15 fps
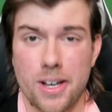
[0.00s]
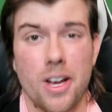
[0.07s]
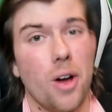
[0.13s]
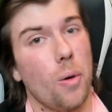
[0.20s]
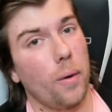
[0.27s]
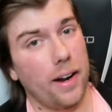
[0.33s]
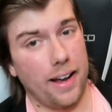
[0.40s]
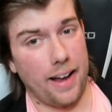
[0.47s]

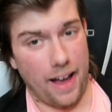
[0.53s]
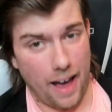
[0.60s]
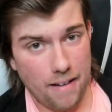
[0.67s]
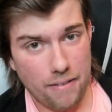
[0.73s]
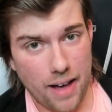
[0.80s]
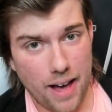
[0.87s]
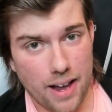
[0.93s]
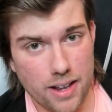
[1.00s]
What I have
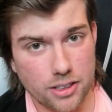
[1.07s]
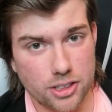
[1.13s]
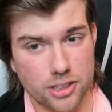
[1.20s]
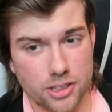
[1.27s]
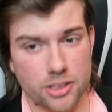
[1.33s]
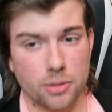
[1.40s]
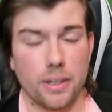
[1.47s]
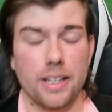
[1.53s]
had
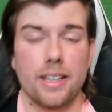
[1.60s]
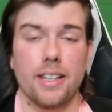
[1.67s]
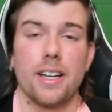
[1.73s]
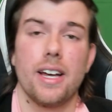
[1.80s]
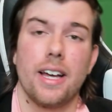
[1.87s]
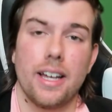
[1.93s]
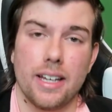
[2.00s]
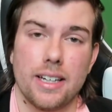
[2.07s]
issues with
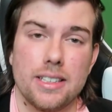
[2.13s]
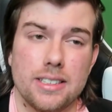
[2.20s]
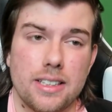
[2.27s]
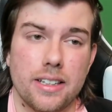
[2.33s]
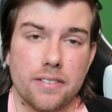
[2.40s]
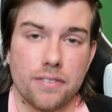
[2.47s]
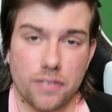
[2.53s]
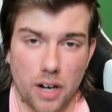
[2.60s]
is
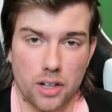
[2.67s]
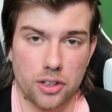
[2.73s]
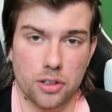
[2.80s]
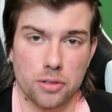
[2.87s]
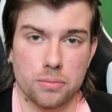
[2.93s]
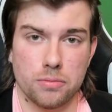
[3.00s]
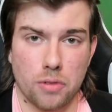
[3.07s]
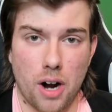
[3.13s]
the
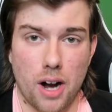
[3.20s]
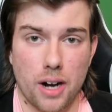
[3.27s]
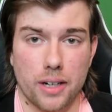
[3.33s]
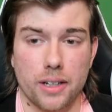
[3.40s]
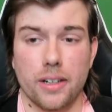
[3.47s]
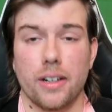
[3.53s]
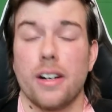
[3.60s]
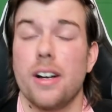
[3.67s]
volume
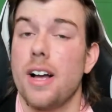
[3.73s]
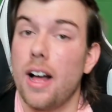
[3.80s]
rocker.